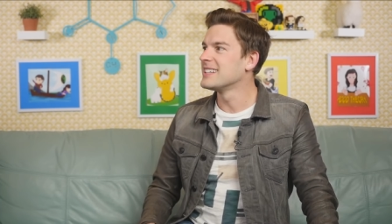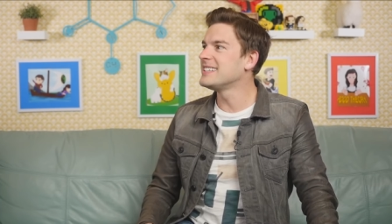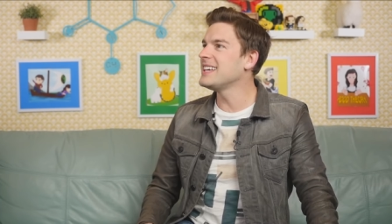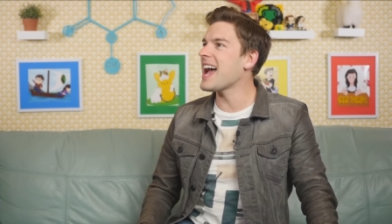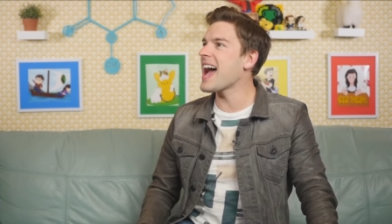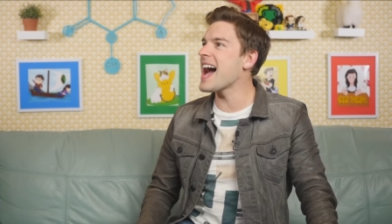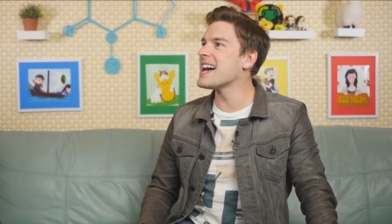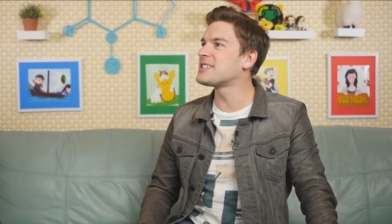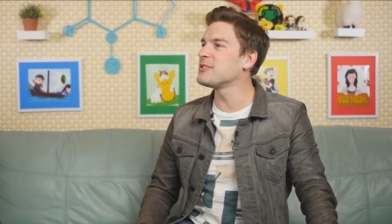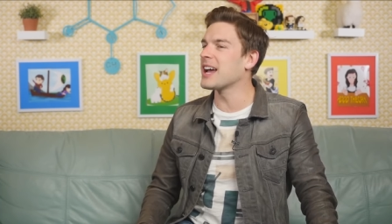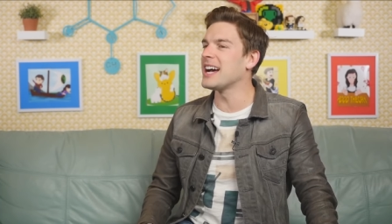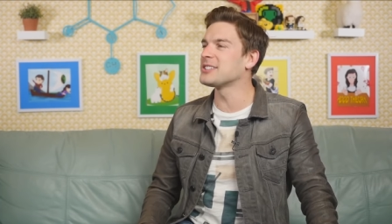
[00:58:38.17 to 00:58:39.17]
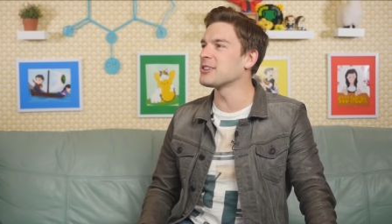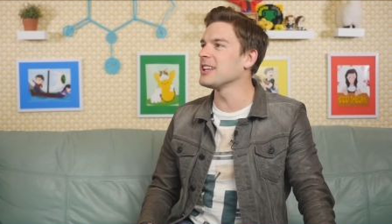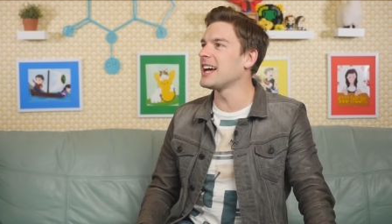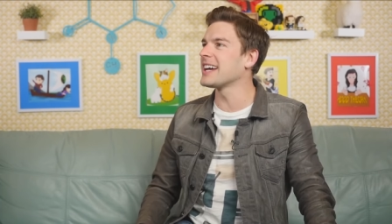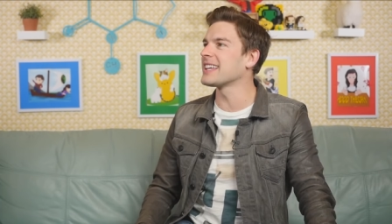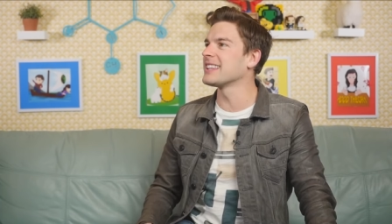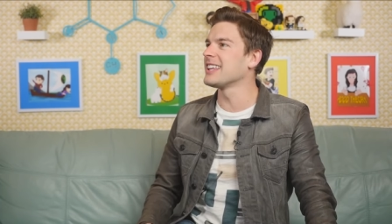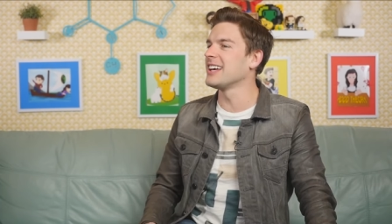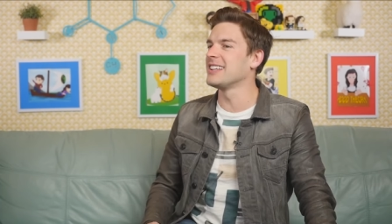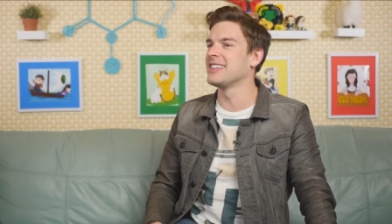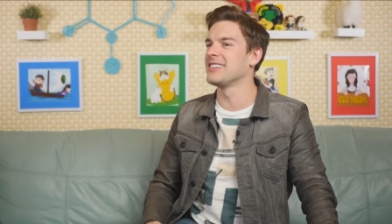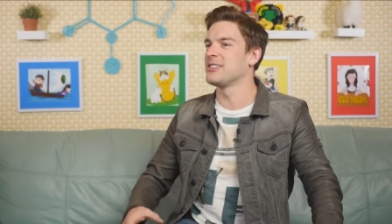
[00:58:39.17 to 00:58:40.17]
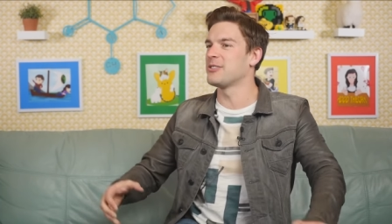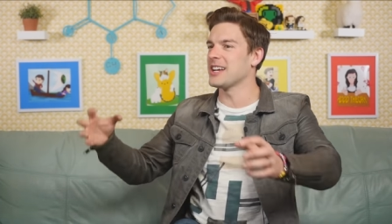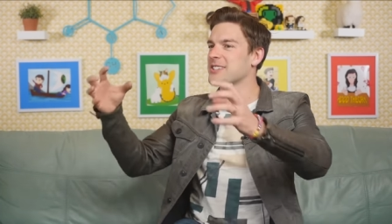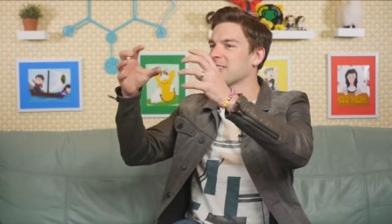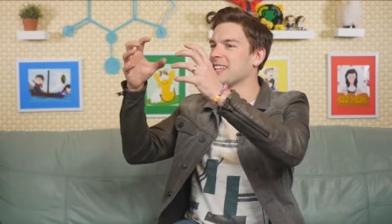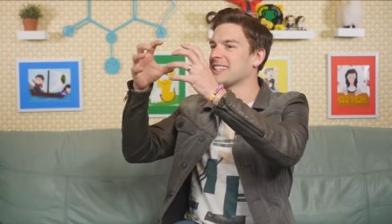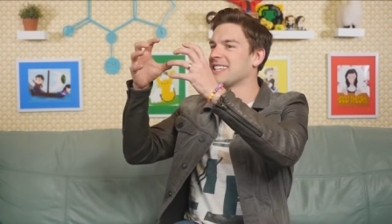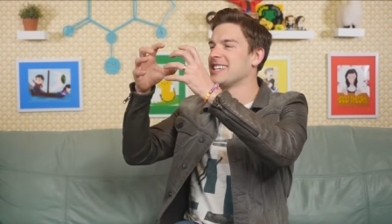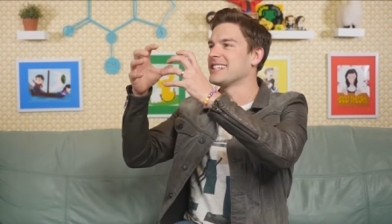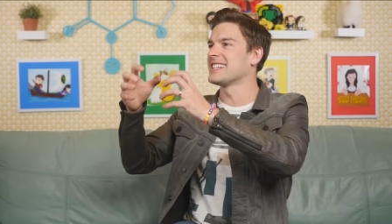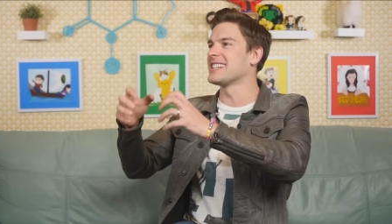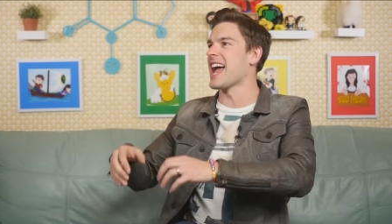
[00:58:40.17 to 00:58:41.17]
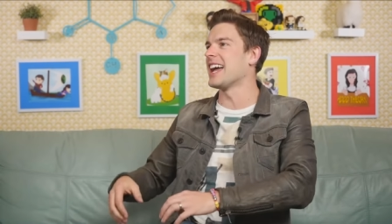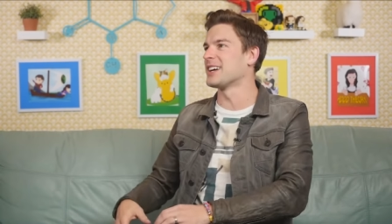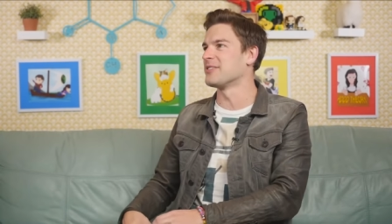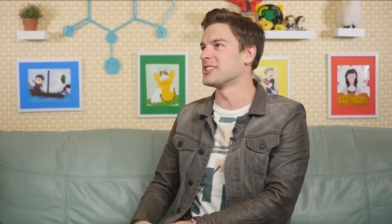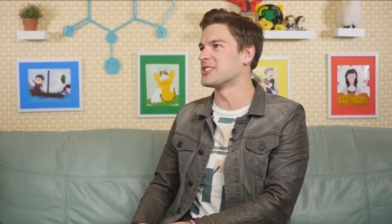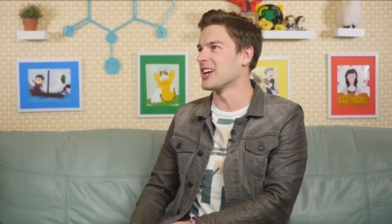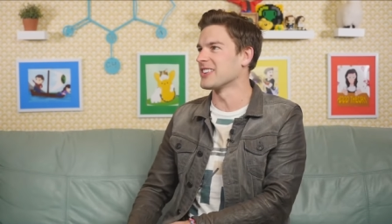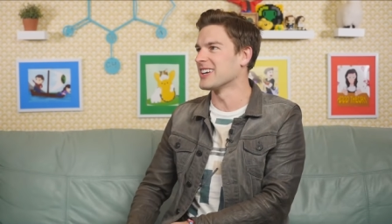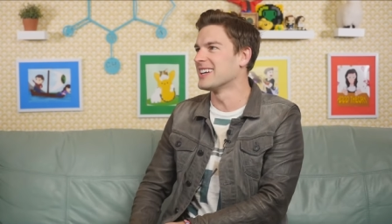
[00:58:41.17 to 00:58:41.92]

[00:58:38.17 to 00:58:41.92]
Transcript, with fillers: Yes, you guys are like the you guys are like the yin and yang of each other.